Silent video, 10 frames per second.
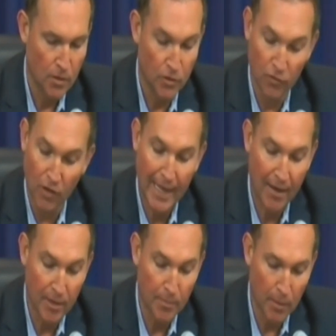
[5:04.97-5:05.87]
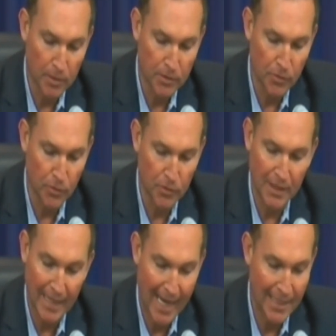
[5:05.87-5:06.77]
Duval County Public Schools
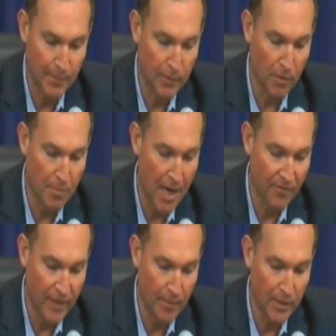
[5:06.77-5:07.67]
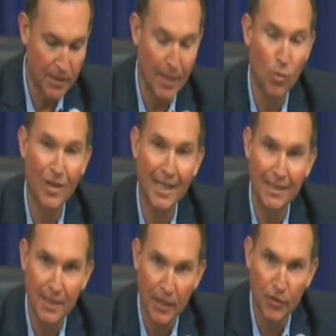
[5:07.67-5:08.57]
has asked me to remind families they will
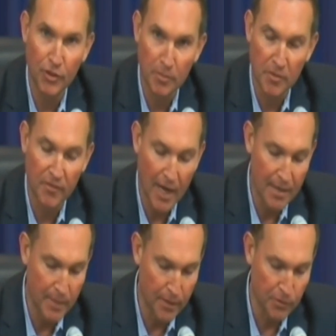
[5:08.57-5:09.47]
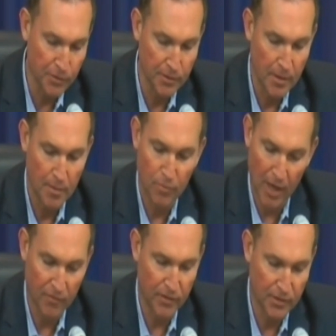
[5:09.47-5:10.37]
continue to provide meals
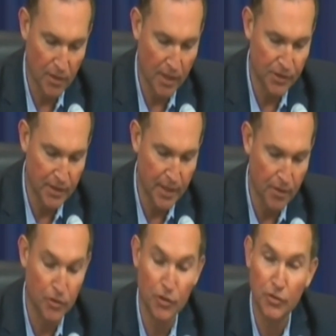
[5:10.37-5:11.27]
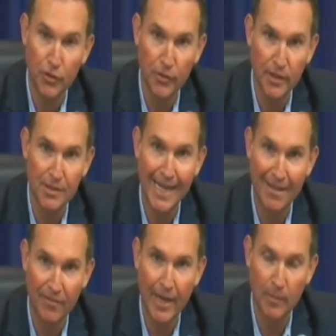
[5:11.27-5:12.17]
breakfast, lunch, and dinner to students
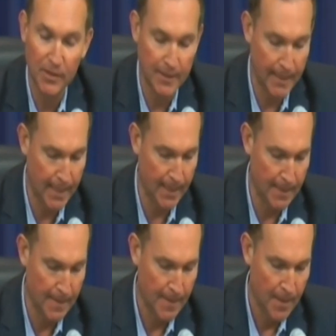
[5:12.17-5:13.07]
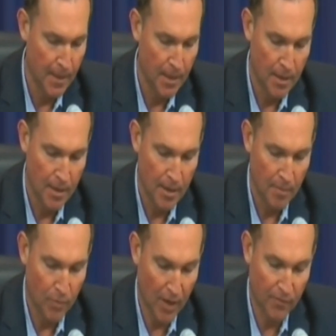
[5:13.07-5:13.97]
and families in need.
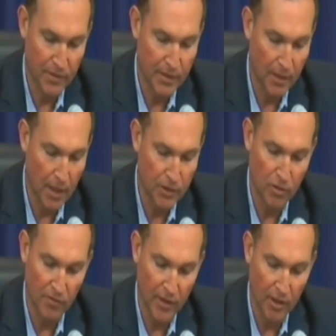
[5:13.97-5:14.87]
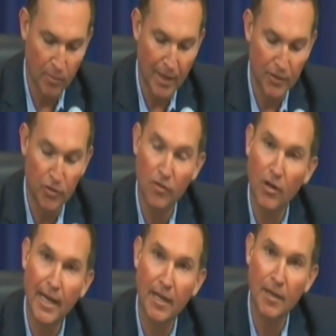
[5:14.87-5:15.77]
Breakfast and lunch are available at Duval
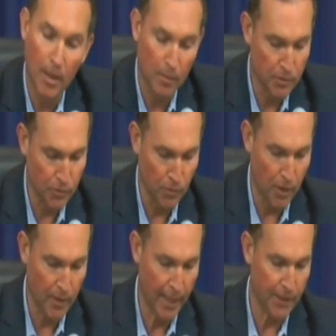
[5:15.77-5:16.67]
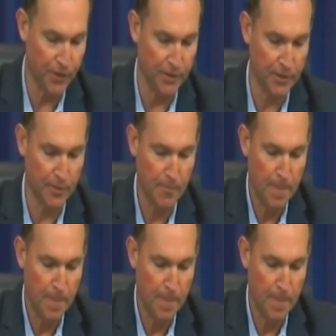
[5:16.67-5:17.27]
County Public School locations.